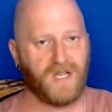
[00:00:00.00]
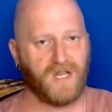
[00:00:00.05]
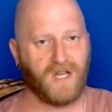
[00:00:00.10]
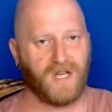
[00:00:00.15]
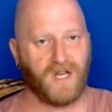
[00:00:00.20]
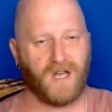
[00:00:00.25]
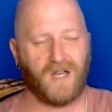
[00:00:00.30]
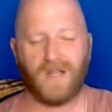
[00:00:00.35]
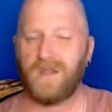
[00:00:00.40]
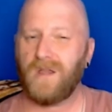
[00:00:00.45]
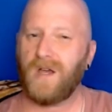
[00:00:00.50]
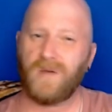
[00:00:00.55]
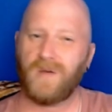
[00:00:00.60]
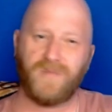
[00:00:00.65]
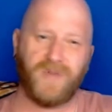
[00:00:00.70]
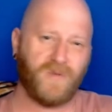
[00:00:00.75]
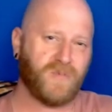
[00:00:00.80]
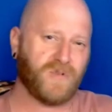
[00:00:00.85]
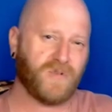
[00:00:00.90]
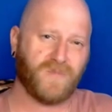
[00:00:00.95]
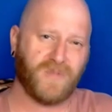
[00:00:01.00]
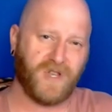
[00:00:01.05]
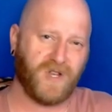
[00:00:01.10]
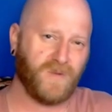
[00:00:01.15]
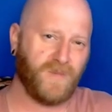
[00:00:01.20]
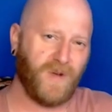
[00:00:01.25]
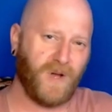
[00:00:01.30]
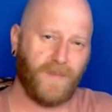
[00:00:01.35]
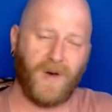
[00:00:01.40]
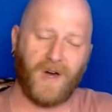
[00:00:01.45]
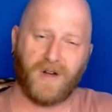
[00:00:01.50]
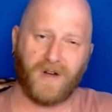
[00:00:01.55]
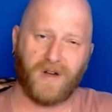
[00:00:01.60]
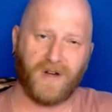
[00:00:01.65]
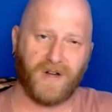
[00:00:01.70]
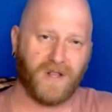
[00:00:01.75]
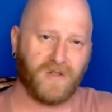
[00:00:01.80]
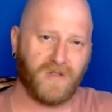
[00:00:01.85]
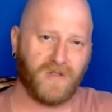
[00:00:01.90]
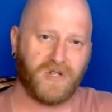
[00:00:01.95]
a lot of people complain about modern
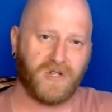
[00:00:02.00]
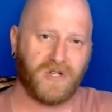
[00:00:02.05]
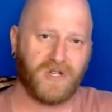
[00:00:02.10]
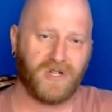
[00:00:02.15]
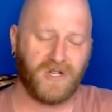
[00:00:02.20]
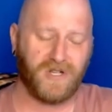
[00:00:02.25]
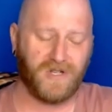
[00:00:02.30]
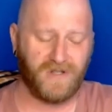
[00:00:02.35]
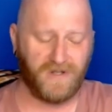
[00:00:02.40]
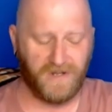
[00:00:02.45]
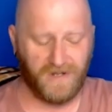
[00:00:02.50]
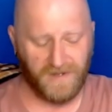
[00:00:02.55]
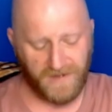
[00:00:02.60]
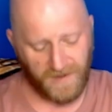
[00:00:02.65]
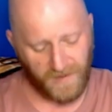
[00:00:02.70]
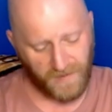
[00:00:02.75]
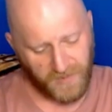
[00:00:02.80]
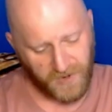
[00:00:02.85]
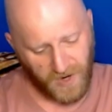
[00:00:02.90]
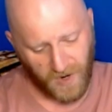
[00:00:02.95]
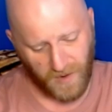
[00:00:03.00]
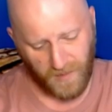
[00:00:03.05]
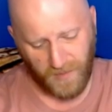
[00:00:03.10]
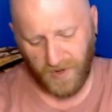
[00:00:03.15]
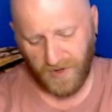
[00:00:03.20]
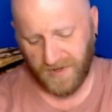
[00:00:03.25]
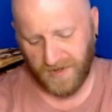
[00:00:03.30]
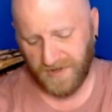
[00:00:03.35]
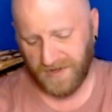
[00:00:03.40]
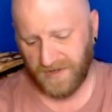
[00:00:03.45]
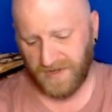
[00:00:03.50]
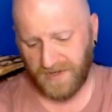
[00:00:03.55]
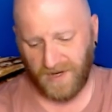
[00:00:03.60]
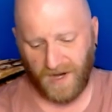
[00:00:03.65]
English in some prayer books.